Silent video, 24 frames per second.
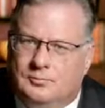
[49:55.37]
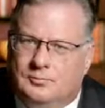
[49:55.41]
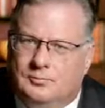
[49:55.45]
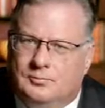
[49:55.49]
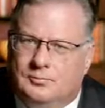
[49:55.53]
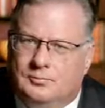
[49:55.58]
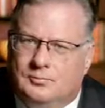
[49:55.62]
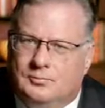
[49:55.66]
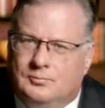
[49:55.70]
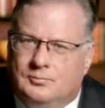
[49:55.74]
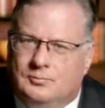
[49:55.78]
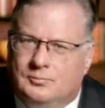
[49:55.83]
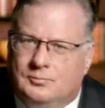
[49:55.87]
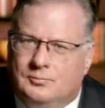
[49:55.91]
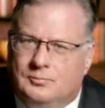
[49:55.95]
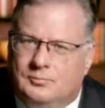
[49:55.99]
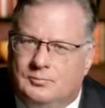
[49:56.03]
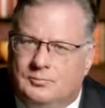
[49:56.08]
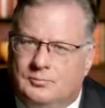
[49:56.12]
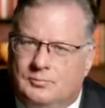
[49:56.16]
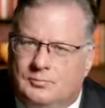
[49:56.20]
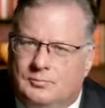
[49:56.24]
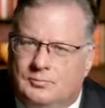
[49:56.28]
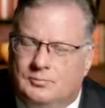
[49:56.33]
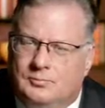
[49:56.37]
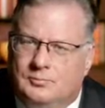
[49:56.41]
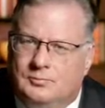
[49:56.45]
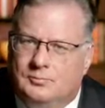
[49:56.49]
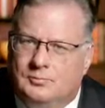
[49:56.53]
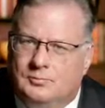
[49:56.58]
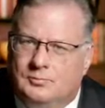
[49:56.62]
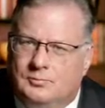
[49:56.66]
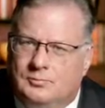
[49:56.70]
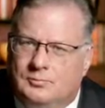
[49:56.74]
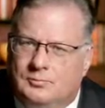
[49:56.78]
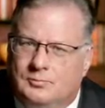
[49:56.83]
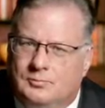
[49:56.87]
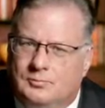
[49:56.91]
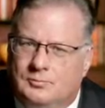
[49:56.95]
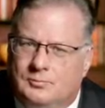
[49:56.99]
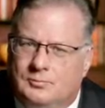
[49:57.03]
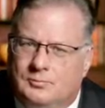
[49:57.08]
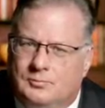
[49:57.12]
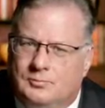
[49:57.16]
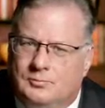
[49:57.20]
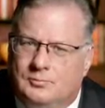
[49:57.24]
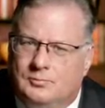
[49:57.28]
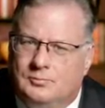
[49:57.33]

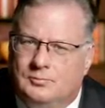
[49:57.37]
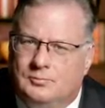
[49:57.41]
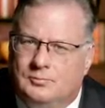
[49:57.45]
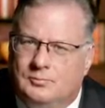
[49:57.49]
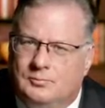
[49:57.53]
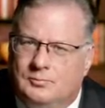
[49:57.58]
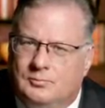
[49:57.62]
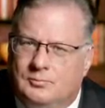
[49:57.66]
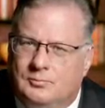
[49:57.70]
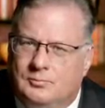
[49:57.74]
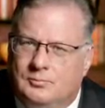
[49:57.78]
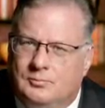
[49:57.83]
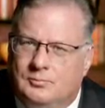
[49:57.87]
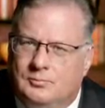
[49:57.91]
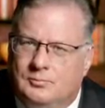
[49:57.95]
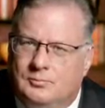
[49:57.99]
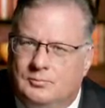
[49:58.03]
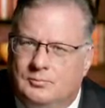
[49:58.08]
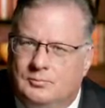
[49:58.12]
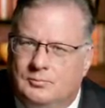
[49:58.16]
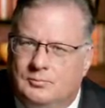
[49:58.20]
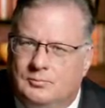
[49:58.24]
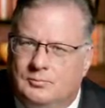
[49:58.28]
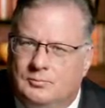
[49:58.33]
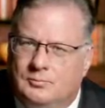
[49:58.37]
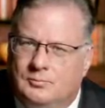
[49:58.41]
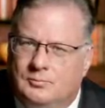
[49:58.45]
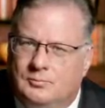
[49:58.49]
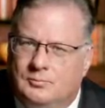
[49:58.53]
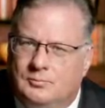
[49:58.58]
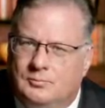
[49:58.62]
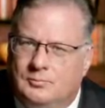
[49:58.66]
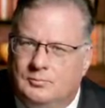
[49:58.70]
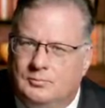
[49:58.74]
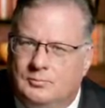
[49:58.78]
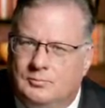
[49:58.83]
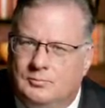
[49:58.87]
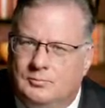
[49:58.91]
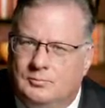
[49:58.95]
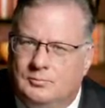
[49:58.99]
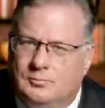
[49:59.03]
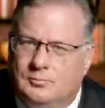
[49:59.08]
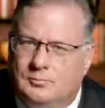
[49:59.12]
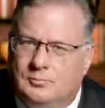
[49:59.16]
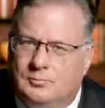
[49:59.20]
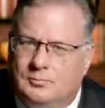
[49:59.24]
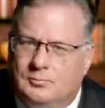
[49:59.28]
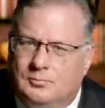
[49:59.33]

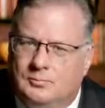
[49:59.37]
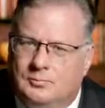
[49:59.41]
No words are spoken by the person on screen.